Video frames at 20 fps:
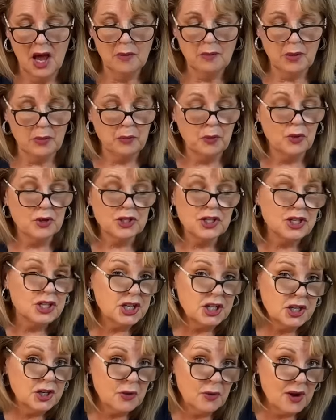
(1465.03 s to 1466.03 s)
but would
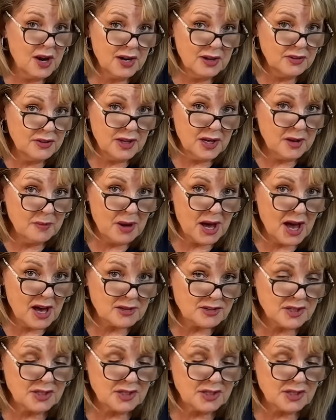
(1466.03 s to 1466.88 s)
she do anything about